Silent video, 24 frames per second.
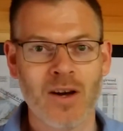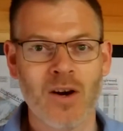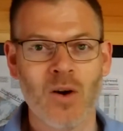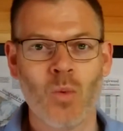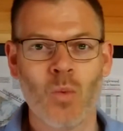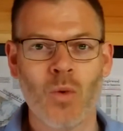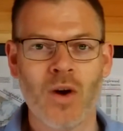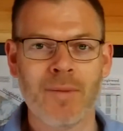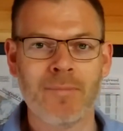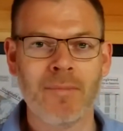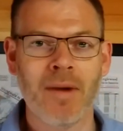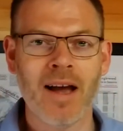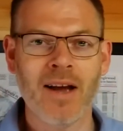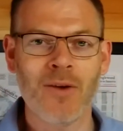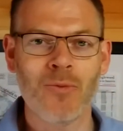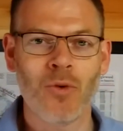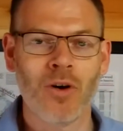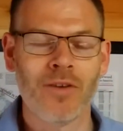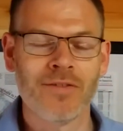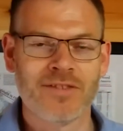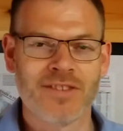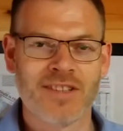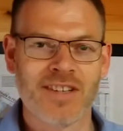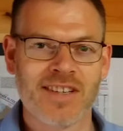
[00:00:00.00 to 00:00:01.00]
We might
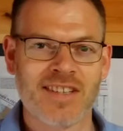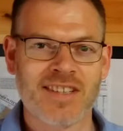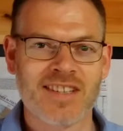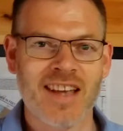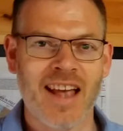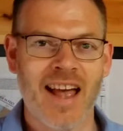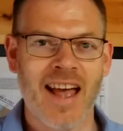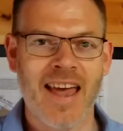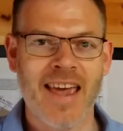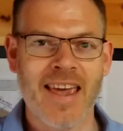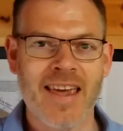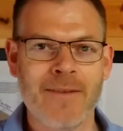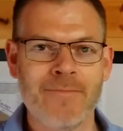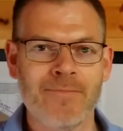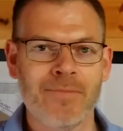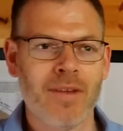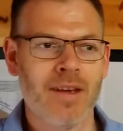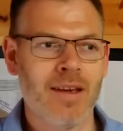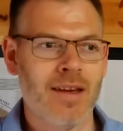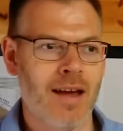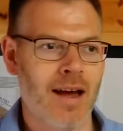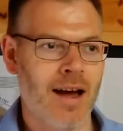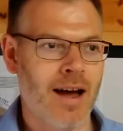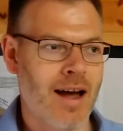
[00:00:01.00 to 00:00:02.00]
want to say
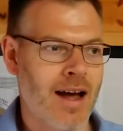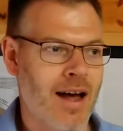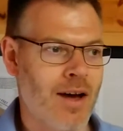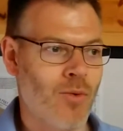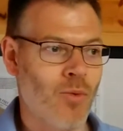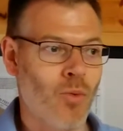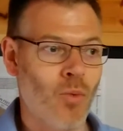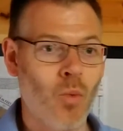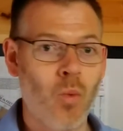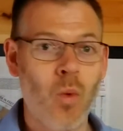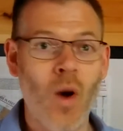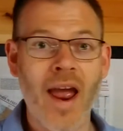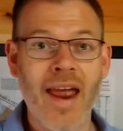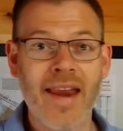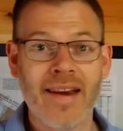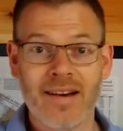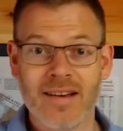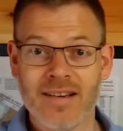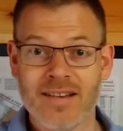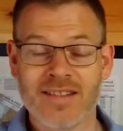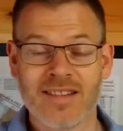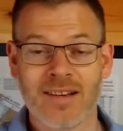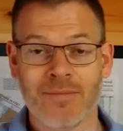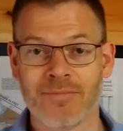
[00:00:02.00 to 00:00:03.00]
uh, when
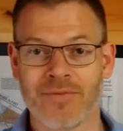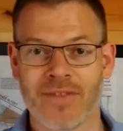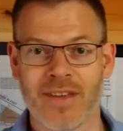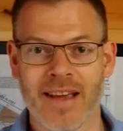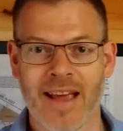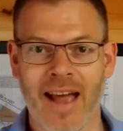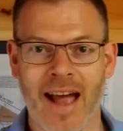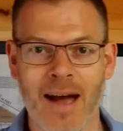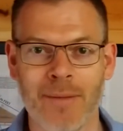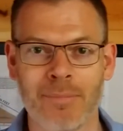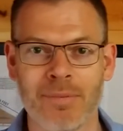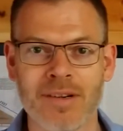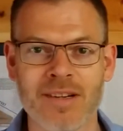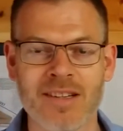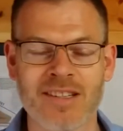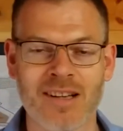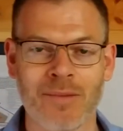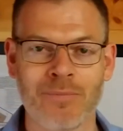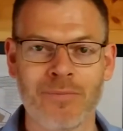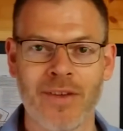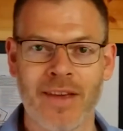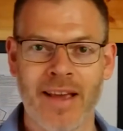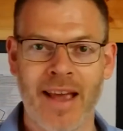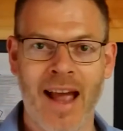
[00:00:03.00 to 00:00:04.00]
something happened,
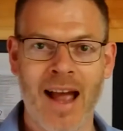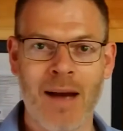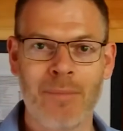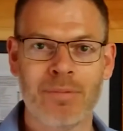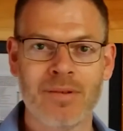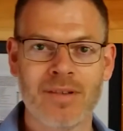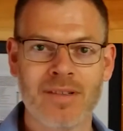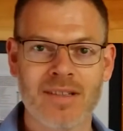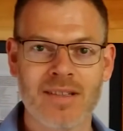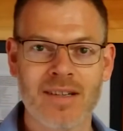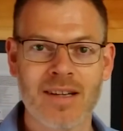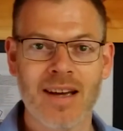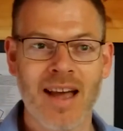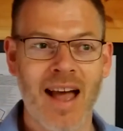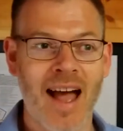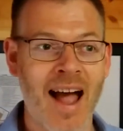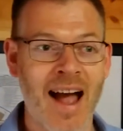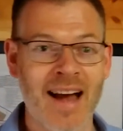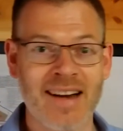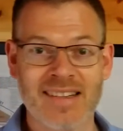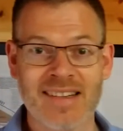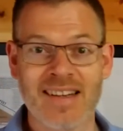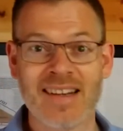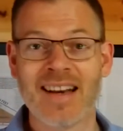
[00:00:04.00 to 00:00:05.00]
something happened
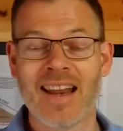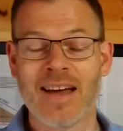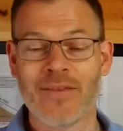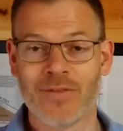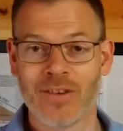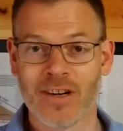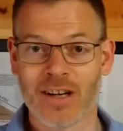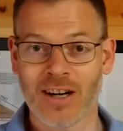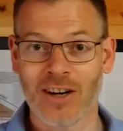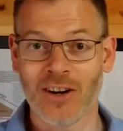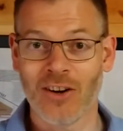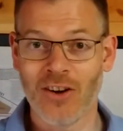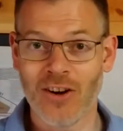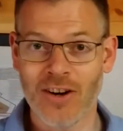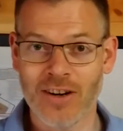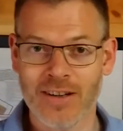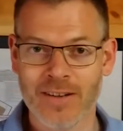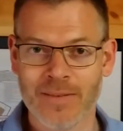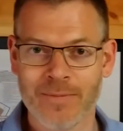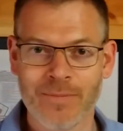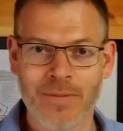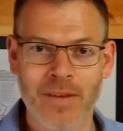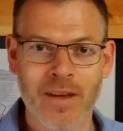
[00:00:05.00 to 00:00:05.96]
at 11 o'clock.